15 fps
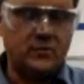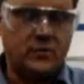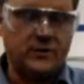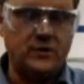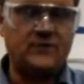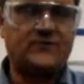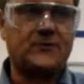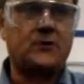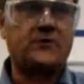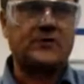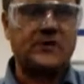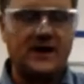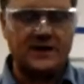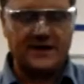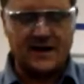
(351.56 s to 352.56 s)
When you first
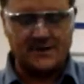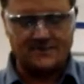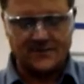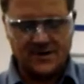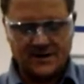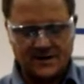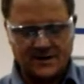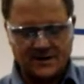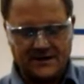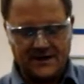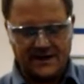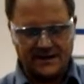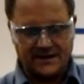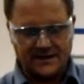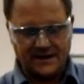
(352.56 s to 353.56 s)
heat it up,
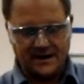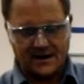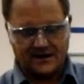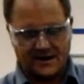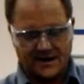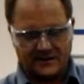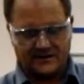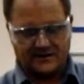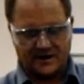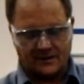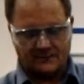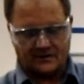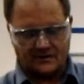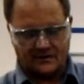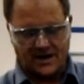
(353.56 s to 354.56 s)
get in there and
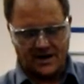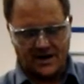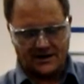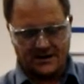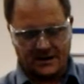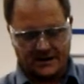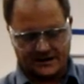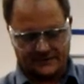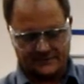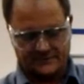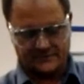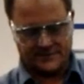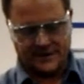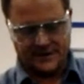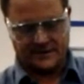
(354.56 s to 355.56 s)
dump some heat on it,
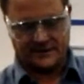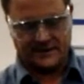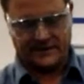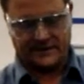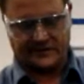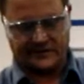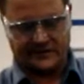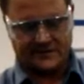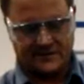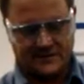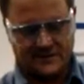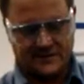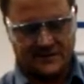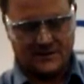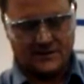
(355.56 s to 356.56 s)
like this.
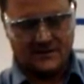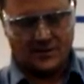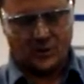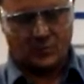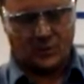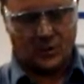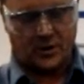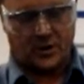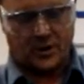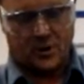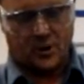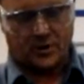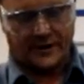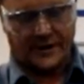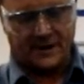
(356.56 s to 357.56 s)
Don't burn a
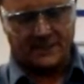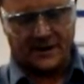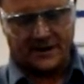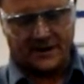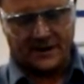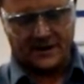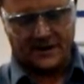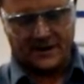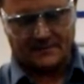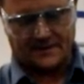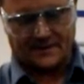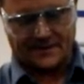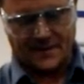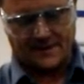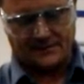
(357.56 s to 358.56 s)
hole in it, but get it up to
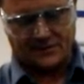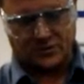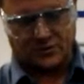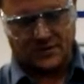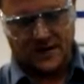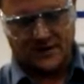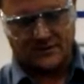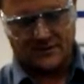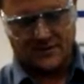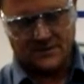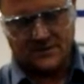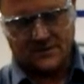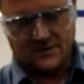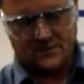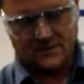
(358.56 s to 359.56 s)
temperature, right?
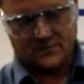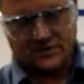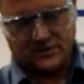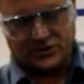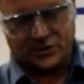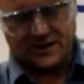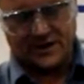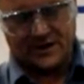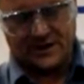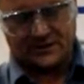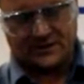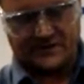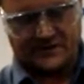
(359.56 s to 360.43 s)
Once you get it up to